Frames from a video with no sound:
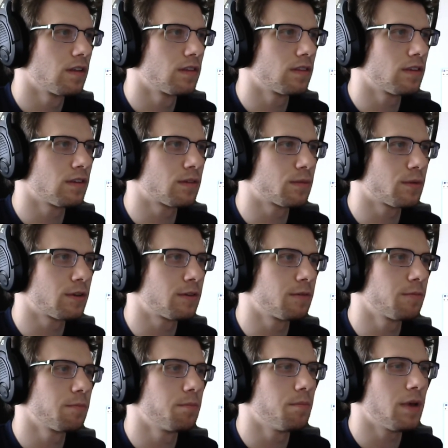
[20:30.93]
This
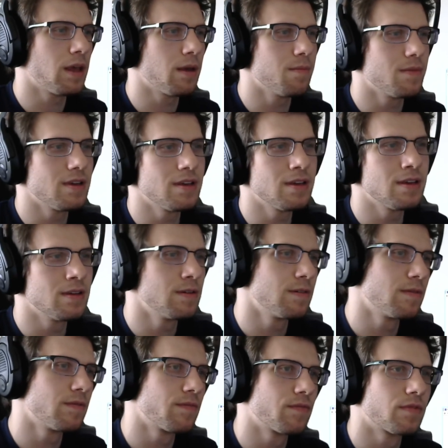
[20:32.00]
one maybe.
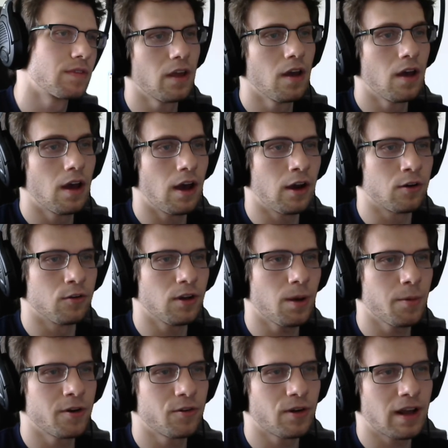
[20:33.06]

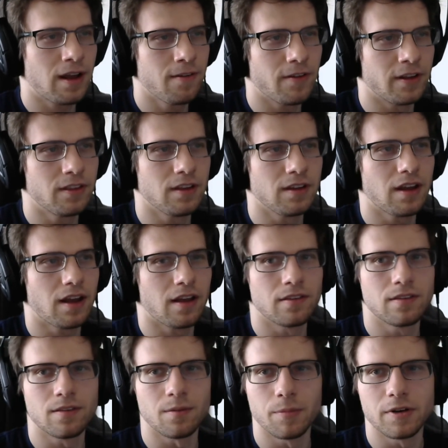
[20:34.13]
Akudama Drive, I think, has
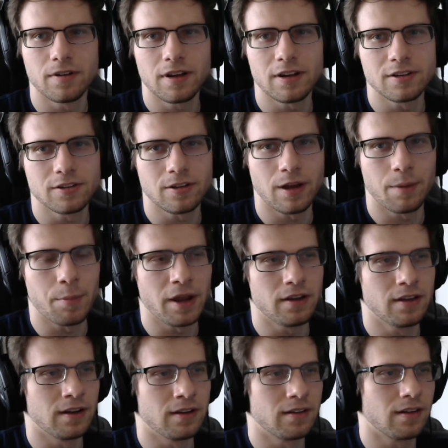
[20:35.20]
some potential. I might
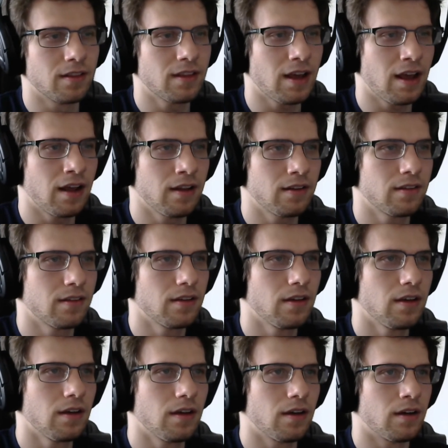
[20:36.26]
get into that.
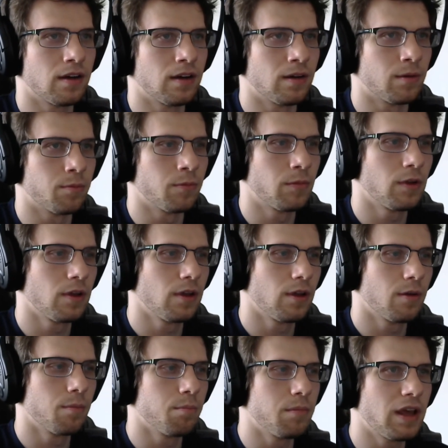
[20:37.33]

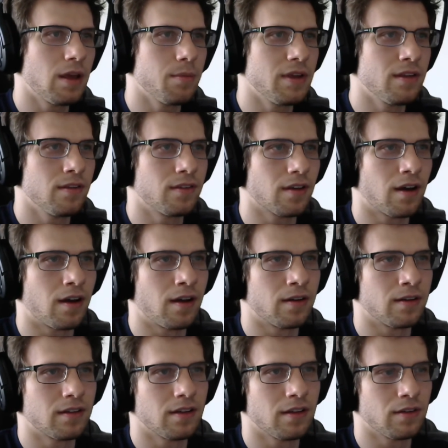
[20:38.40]
Maybes on
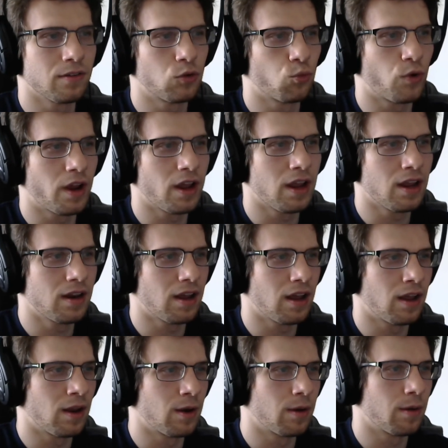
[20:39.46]
King's Raid
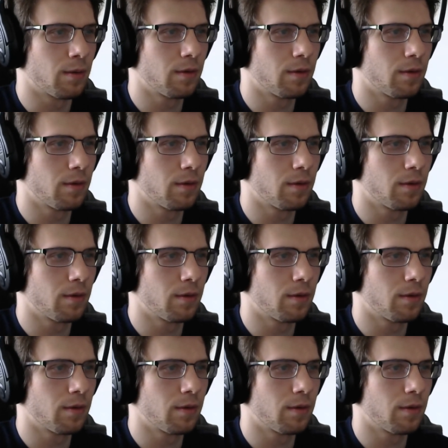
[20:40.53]
and